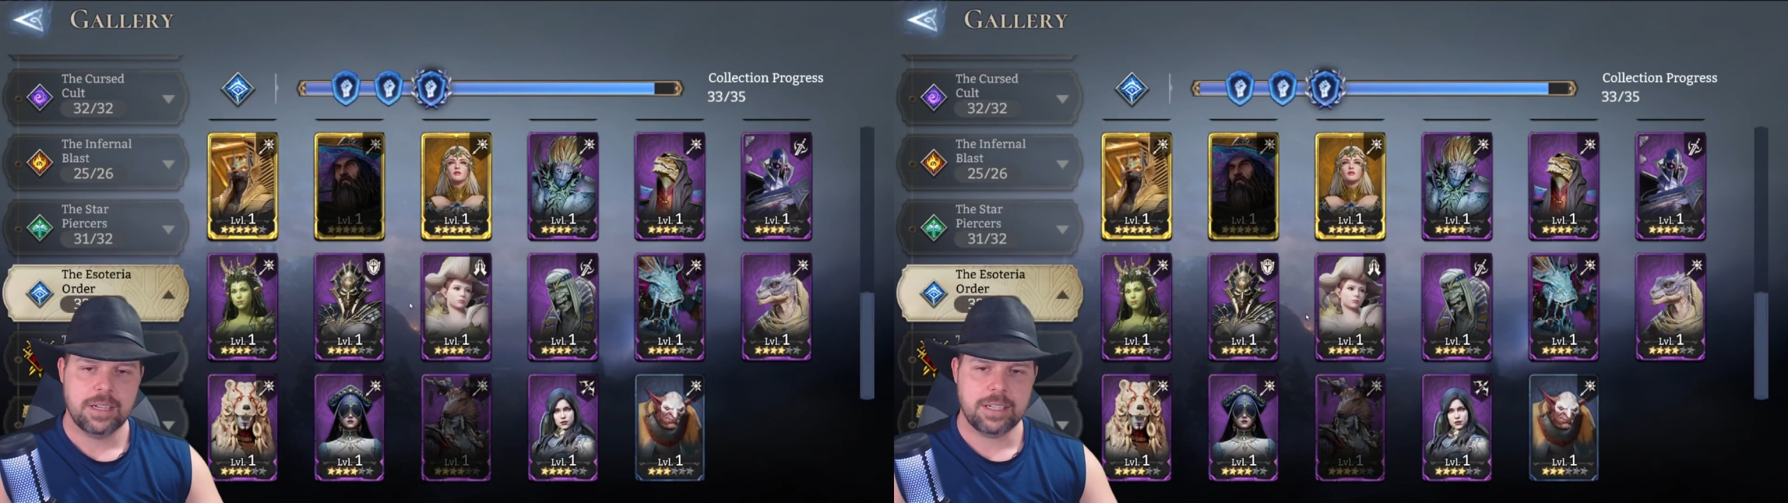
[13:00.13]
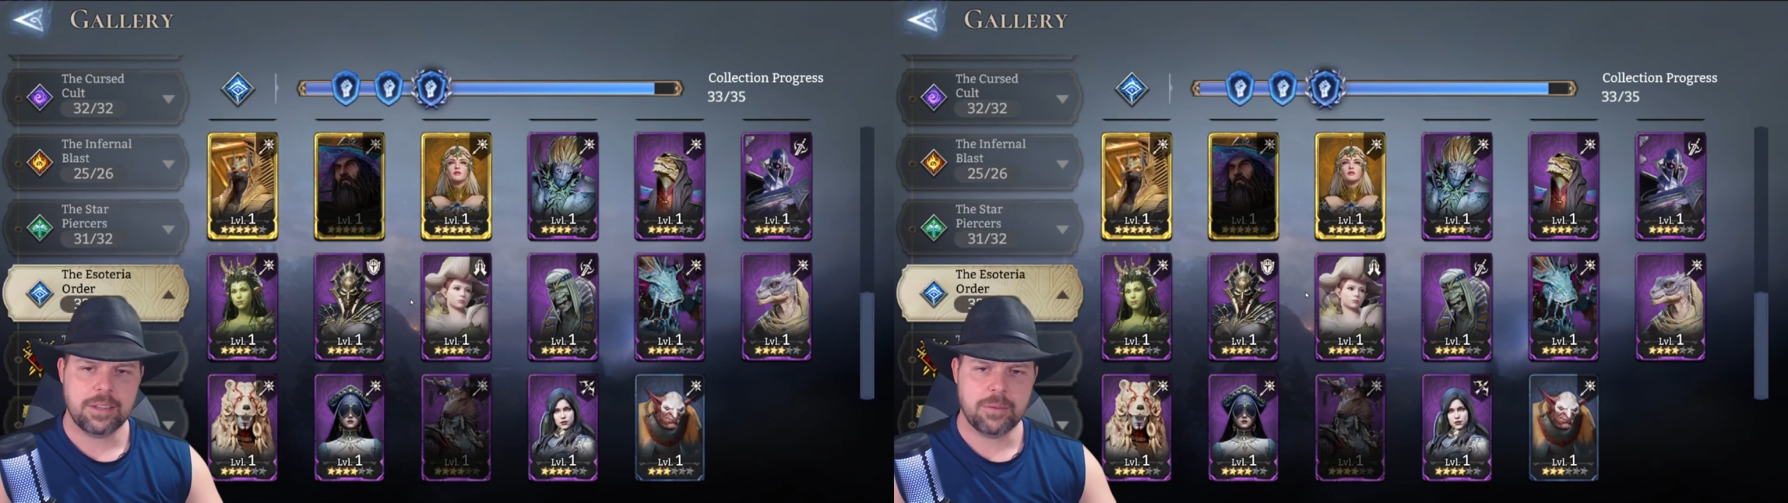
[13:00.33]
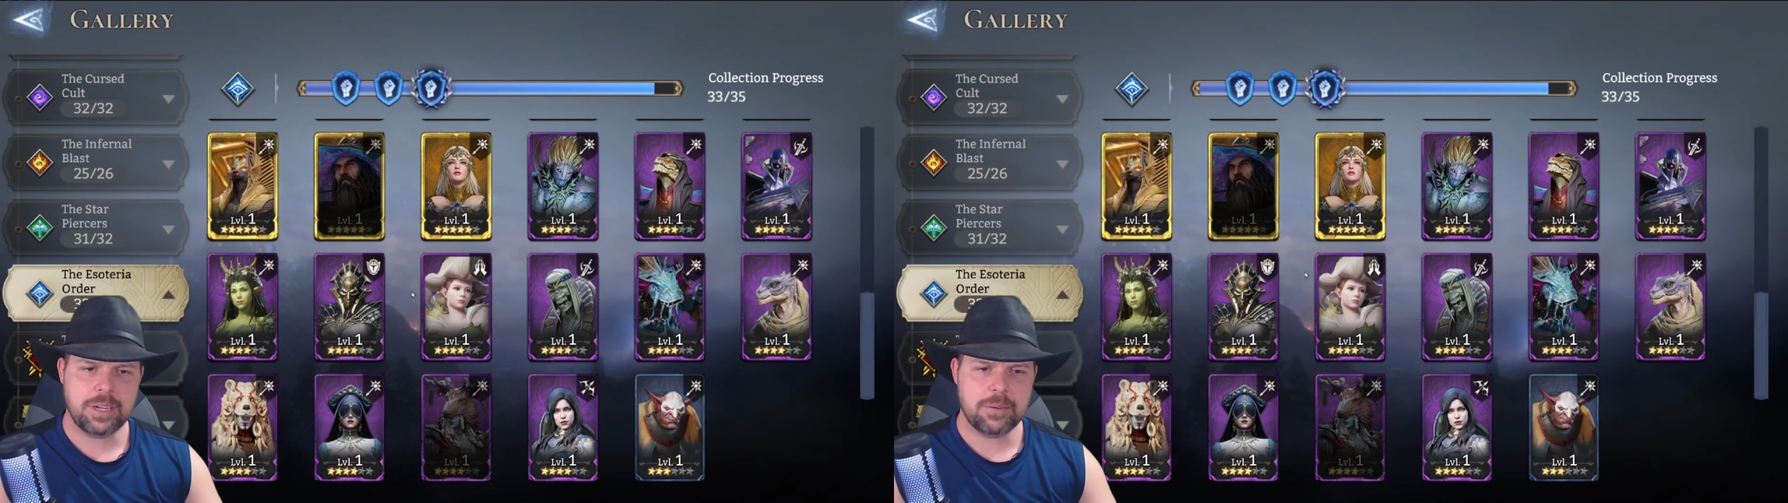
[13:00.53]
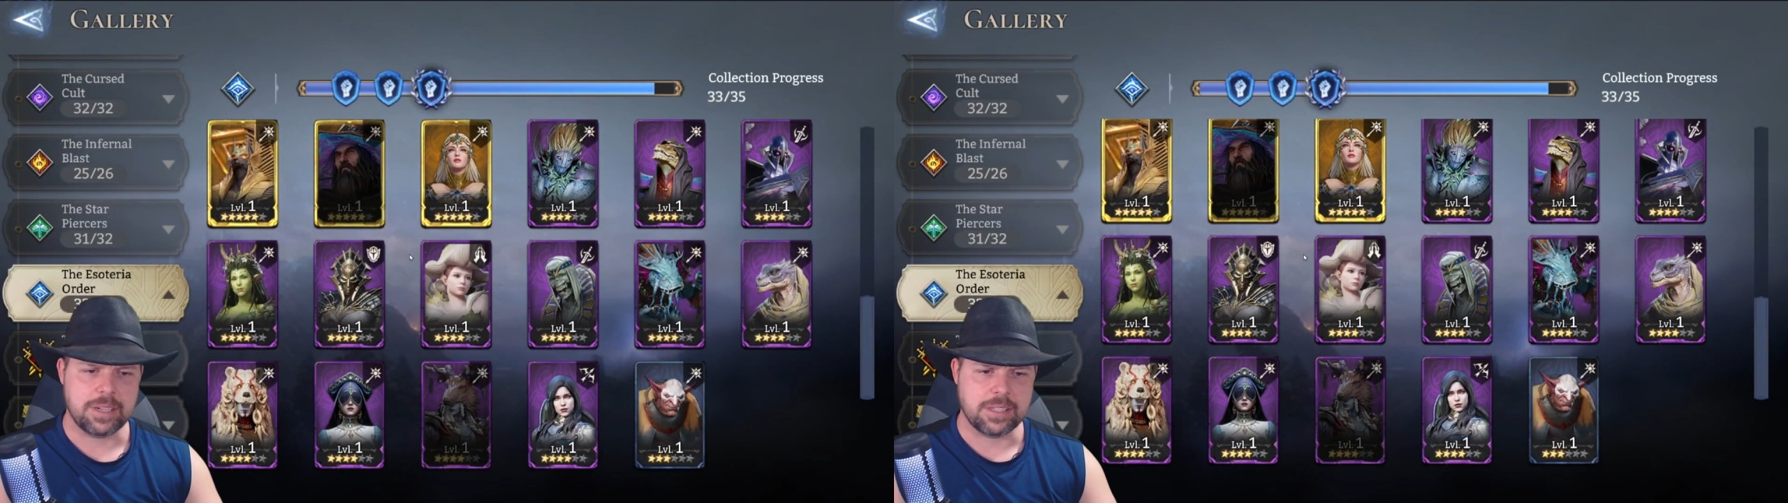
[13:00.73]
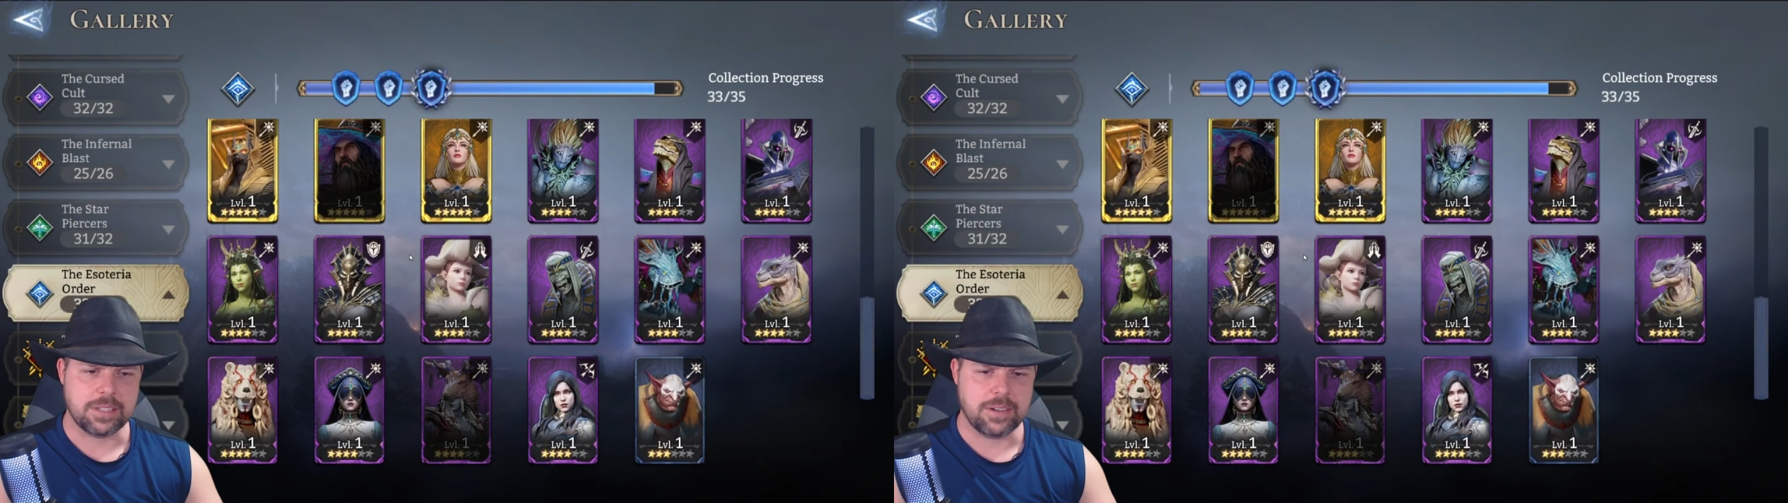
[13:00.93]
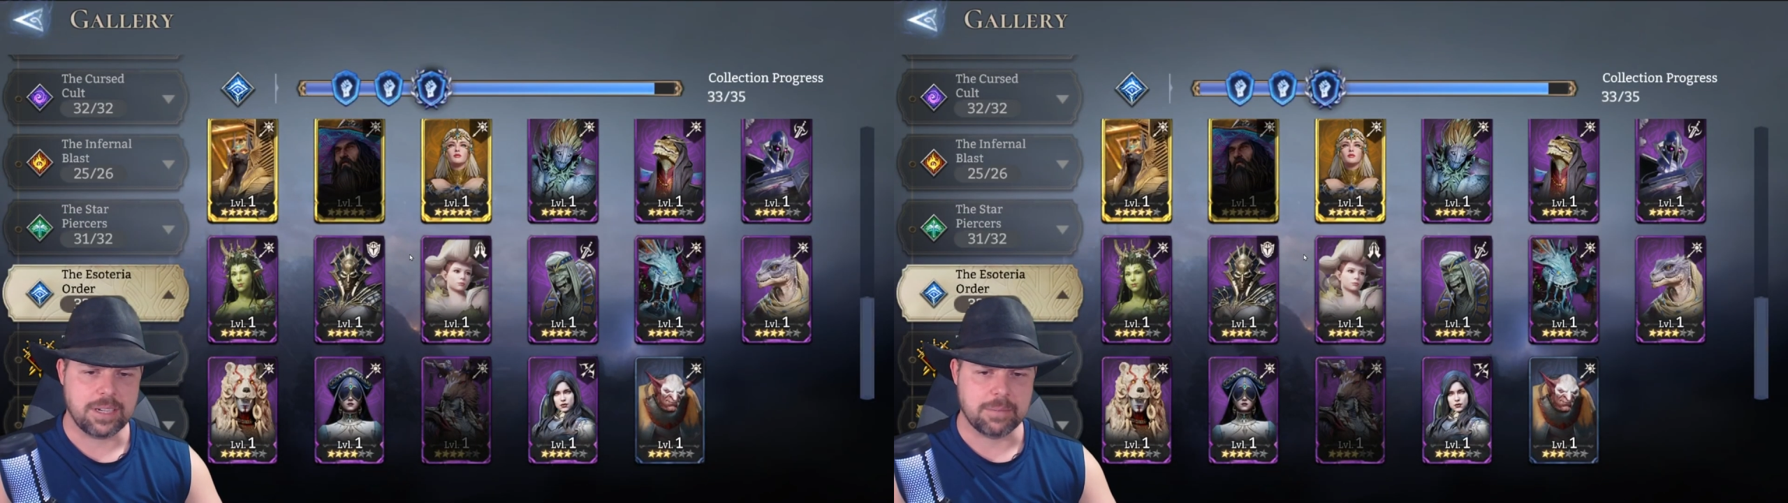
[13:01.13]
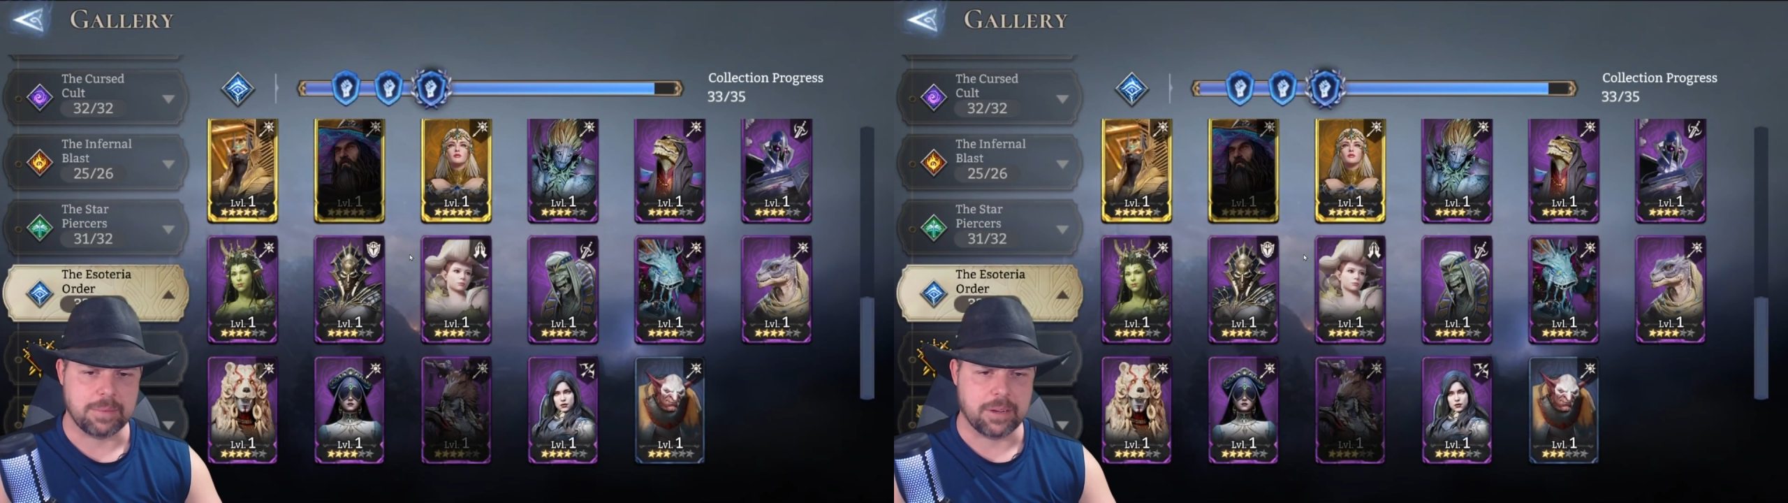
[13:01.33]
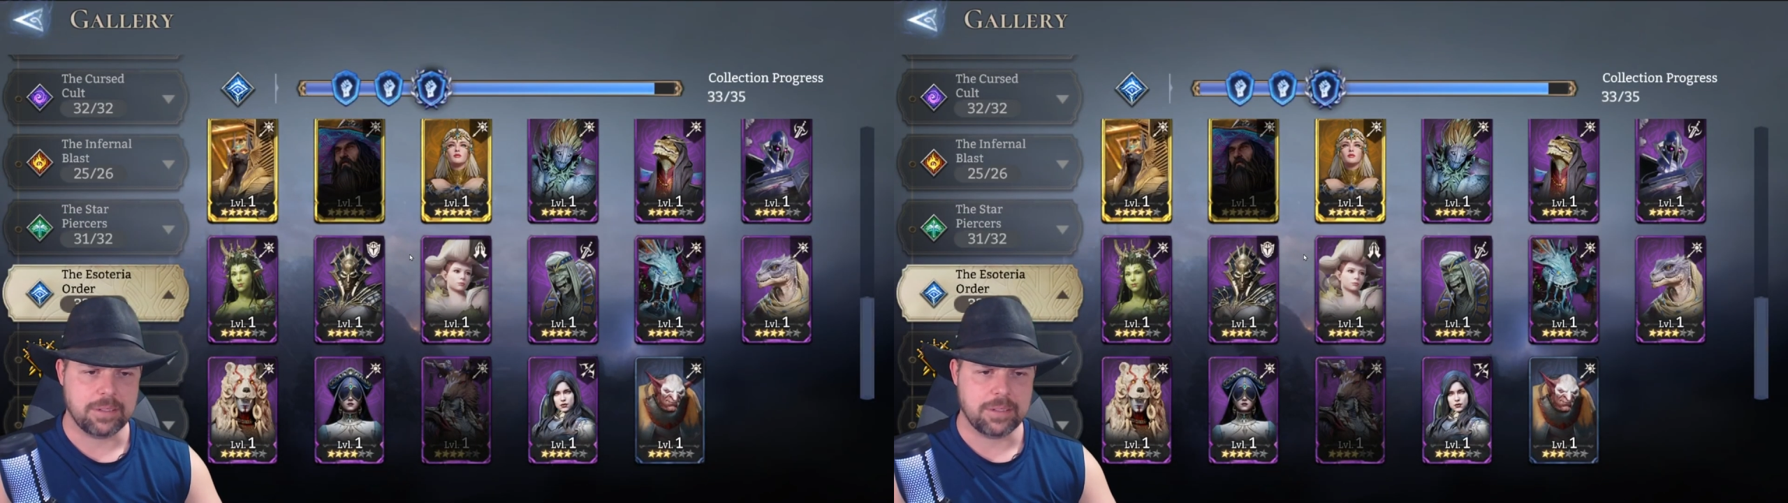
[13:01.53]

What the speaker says: Now the one I wanted to talk about